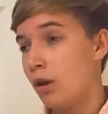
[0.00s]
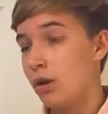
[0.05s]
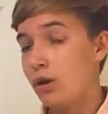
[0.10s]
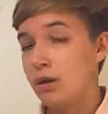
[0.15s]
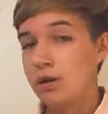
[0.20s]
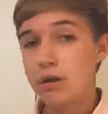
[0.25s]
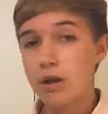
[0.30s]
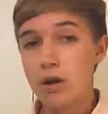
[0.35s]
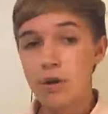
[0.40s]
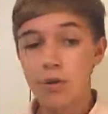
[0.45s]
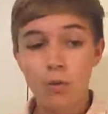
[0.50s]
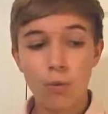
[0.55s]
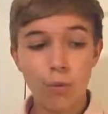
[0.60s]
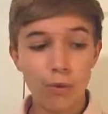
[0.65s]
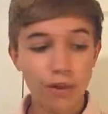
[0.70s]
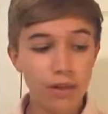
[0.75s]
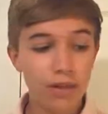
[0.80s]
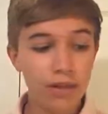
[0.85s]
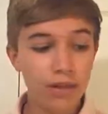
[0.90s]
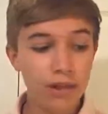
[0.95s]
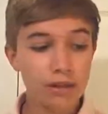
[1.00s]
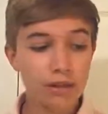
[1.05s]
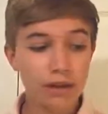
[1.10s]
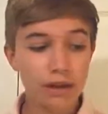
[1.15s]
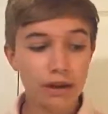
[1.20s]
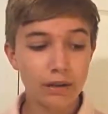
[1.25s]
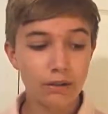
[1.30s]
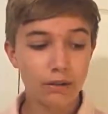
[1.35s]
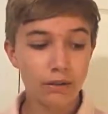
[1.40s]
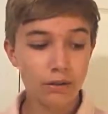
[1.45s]
So one of the things
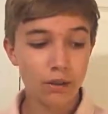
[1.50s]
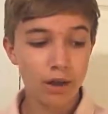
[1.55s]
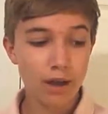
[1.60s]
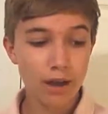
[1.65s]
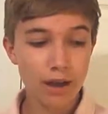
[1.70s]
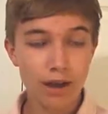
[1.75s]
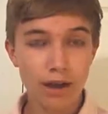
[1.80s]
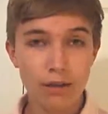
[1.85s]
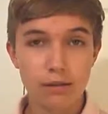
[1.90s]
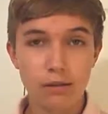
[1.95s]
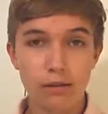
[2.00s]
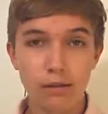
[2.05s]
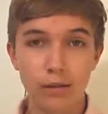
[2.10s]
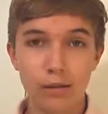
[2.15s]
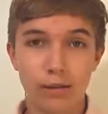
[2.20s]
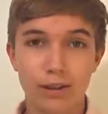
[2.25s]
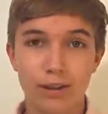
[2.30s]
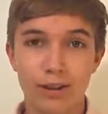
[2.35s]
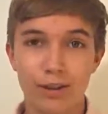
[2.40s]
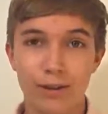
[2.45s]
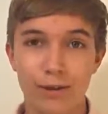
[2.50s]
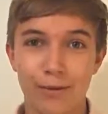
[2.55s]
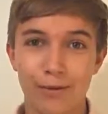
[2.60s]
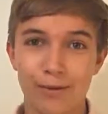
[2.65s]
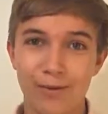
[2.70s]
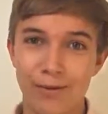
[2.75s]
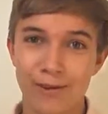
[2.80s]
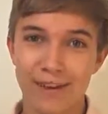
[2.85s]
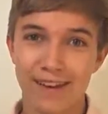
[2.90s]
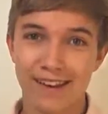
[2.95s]
that I do like is it looks so
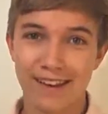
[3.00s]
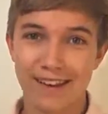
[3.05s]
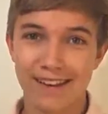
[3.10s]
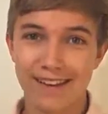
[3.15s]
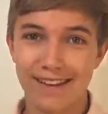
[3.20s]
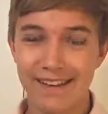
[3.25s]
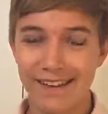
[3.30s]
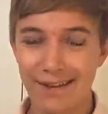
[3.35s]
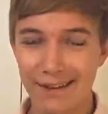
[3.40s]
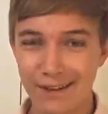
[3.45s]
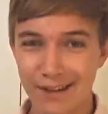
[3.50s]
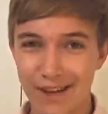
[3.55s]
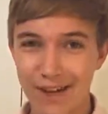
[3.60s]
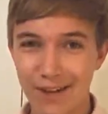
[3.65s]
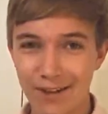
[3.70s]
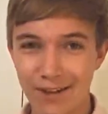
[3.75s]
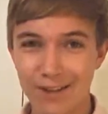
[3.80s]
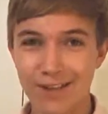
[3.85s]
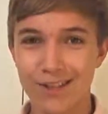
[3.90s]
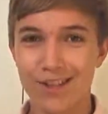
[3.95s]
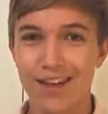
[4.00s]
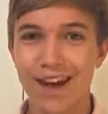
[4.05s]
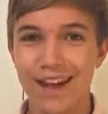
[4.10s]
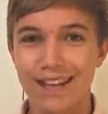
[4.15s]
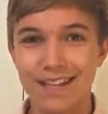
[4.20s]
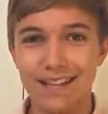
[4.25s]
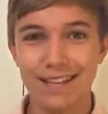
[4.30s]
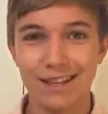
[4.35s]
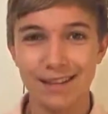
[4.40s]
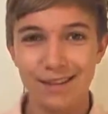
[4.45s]
pretty. It's like all
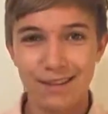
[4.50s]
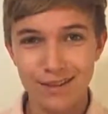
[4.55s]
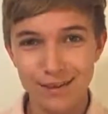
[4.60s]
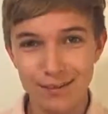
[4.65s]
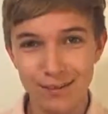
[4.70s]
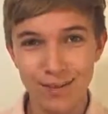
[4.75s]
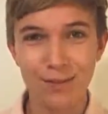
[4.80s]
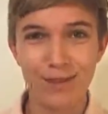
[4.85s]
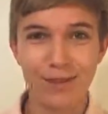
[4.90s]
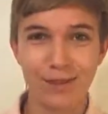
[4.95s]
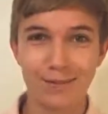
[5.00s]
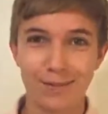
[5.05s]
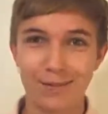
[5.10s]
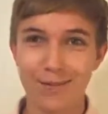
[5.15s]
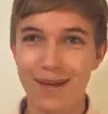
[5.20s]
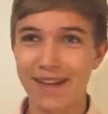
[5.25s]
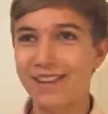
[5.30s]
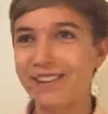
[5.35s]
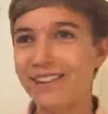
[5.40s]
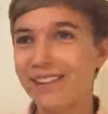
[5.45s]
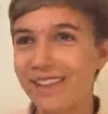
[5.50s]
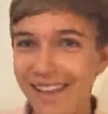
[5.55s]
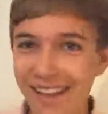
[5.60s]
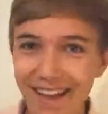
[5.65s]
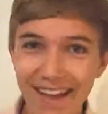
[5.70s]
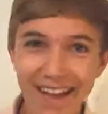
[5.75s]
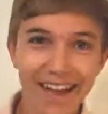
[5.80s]
shiny and smooth and metal.